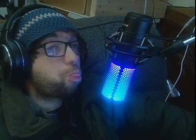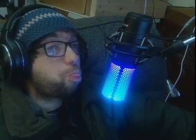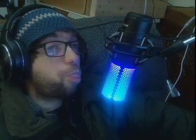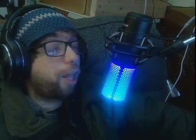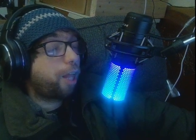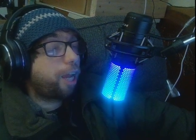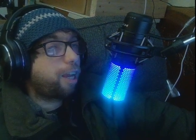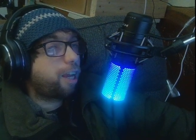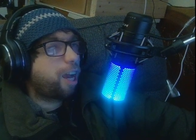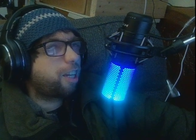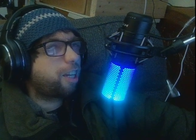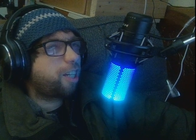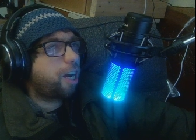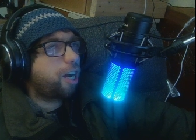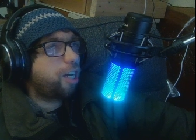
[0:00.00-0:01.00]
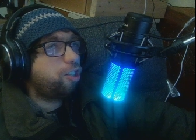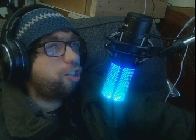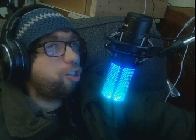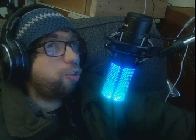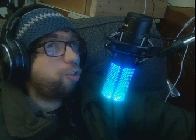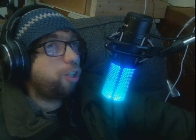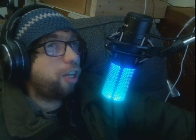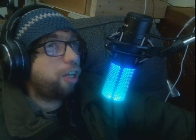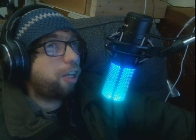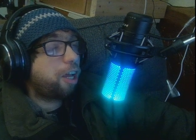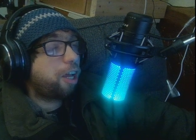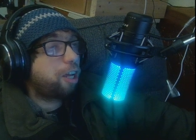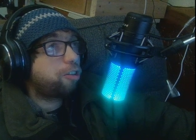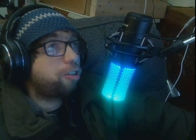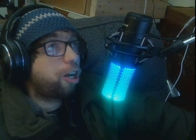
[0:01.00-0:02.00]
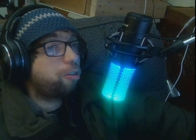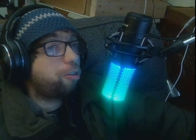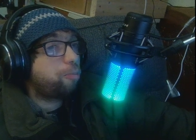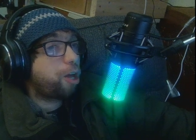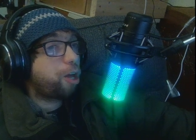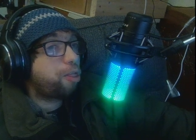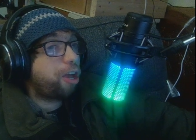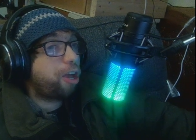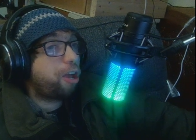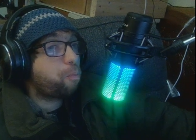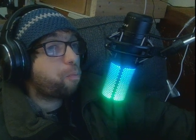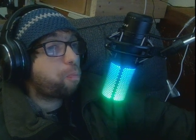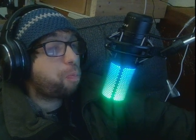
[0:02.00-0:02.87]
like, I kind of know that. I talked about that.